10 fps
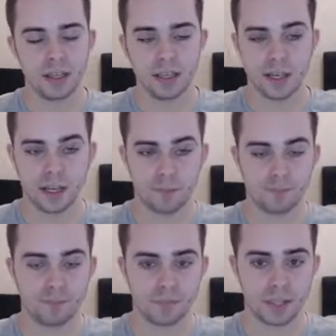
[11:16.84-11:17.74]
Um,
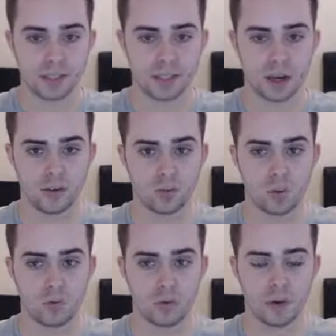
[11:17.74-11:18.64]
and Scarfed
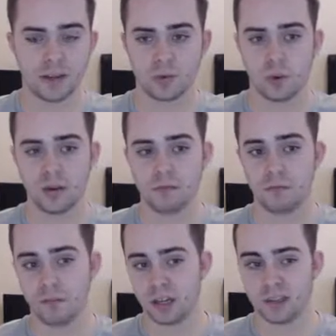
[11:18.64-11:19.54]
Waterfall at minus one,
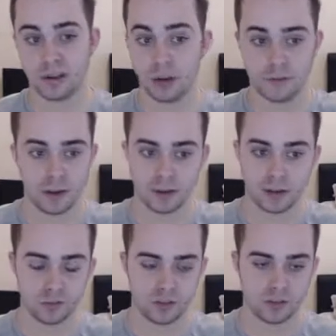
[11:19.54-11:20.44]
I don't know if that'll
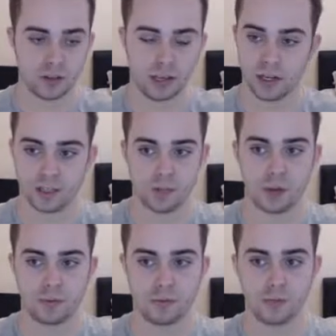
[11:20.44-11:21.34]
kill me or not, and I should be
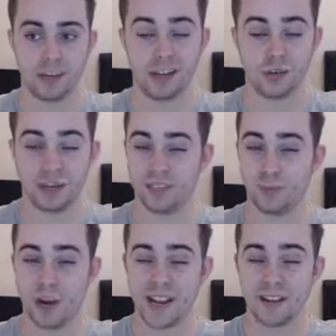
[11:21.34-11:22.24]
able to revenge or at least
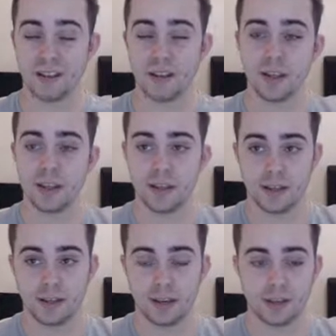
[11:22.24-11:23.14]
weaken
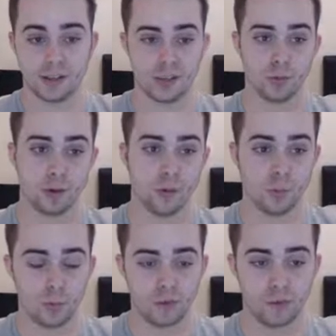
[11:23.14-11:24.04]
uh, and a Azumarill
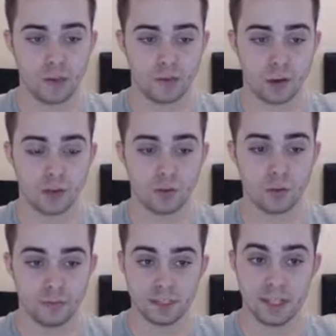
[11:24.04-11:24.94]
with Earthquake or
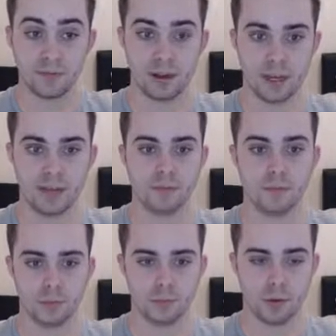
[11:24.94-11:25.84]
Z-Fly.
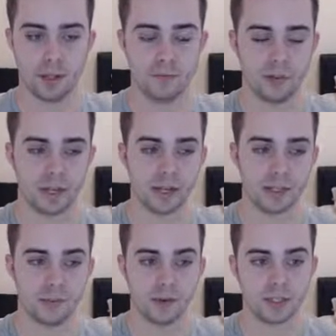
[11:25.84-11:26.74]
probably even kill it,
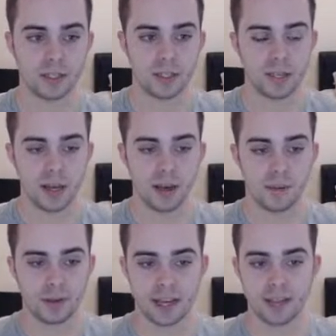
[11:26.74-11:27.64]
to be honest. Um,
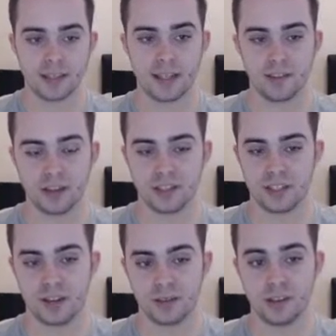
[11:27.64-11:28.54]
but yeah, Z-Fly is
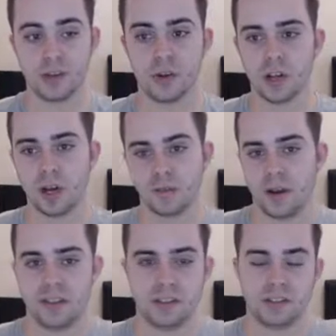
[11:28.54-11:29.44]
just there as a nuke, and
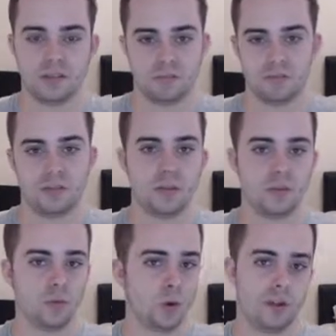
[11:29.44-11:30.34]
Earthquake is
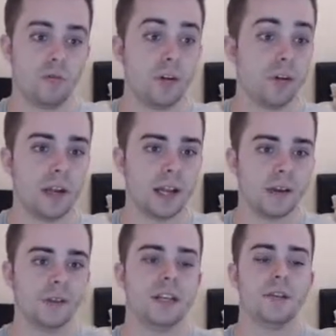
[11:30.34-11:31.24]
just what you run on
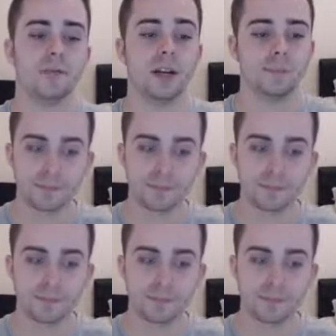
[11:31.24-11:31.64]
Lando T, really.